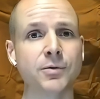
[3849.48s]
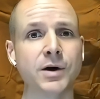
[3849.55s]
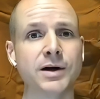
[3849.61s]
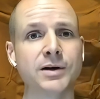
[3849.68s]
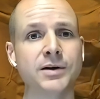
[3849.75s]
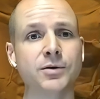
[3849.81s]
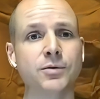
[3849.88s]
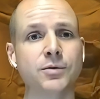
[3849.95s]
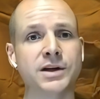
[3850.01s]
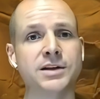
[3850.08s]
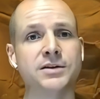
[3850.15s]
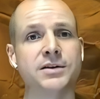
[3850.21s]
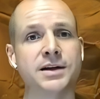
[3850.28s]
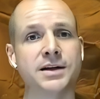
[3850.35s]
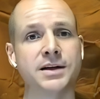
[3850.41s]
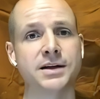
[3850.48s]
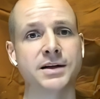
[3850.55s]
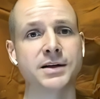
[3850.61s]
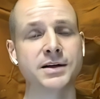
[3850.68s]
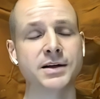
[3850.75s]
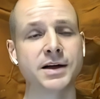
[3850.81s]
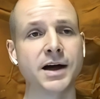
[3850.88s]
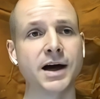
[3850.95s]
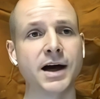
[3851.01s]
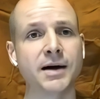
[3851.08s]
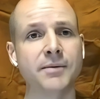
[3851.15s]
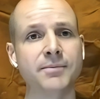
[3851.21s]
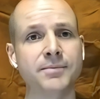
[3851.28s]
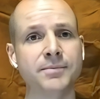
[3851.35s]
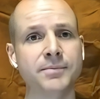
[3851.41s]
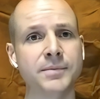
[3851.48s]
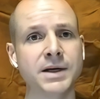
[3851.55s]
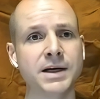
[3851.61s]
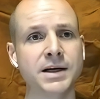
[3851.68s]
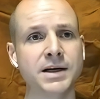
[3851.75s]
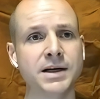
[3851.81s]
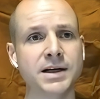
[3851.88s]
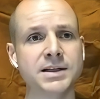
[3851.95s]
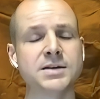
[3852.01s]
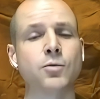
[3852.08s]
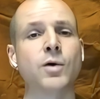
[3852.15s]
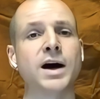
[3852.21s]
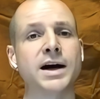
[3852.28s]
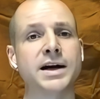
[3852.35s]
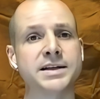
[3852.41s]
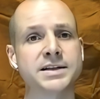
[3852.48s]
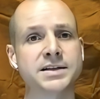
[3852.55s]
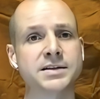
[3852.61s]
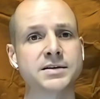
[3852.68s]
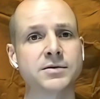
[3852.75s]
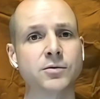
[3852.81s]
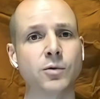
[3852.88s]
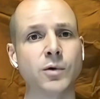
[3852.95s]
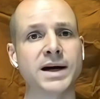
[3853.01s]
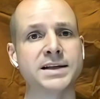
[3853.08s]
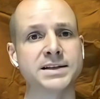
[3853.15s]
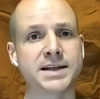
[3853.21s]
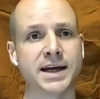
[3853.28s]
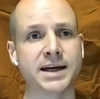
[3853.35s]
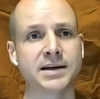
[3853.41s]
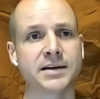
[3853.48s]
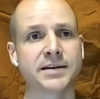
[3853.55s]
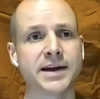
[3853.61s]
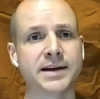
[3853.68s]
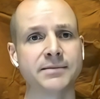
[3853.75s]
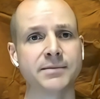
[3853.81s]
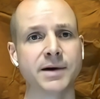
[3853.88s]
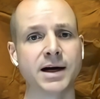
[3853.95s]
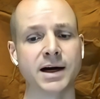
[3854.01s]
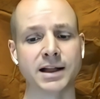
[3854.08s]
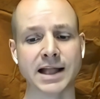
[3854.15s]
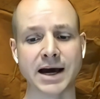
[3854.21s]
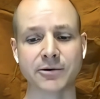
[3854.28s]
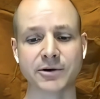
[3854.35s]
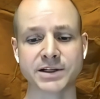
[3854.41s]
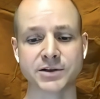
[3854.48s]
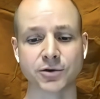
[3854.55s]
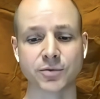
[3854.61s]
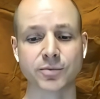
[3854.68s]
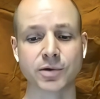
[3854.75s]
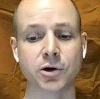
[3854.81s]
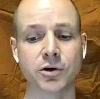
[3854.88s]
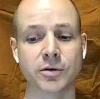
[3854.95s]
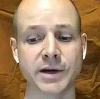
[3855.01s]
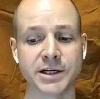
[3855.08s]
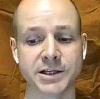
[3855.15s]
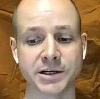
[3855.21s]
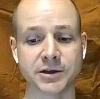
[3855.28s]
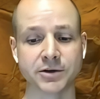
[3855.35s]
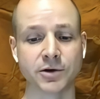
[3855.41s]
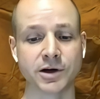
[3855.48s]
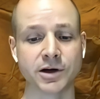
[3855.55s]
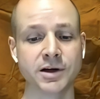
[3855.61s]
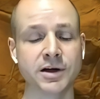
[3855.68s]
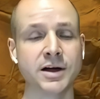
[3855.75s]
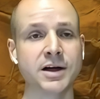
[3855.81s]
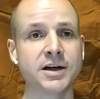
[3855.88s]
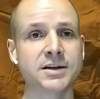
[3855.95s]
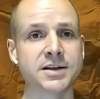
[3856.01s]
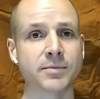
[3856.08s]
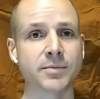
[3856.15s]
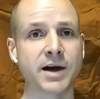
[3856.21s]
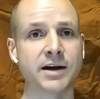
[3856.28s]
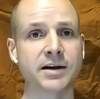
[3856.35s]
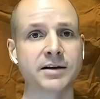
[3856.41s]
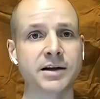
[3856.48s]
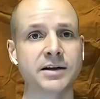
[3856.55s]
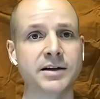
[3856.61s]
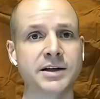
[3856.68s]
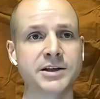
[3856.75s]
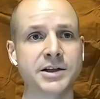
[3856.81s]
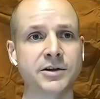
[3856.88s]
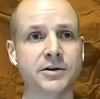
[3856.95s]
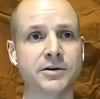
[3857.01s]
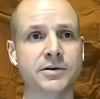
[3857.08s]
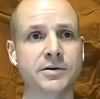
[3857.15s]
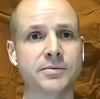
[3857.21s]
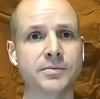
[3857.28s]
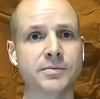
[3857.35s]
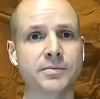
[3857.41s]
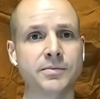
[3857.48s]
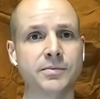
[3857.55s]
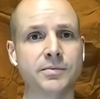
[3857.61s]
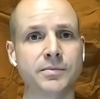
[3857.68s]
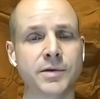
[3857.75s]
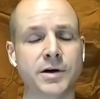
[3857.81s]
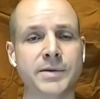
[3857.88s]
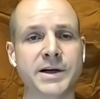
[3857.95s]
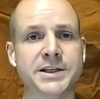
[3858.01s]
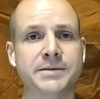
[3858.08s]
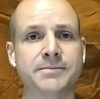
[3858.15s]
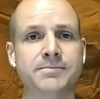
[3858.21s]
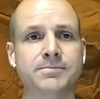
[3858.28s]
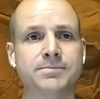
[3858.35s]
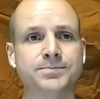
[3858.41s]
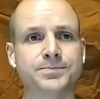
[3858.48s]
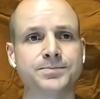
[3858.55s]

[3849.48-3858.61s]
what what do you think um, is a wise wise take on that allowance or prohibition or some kind of conditional permission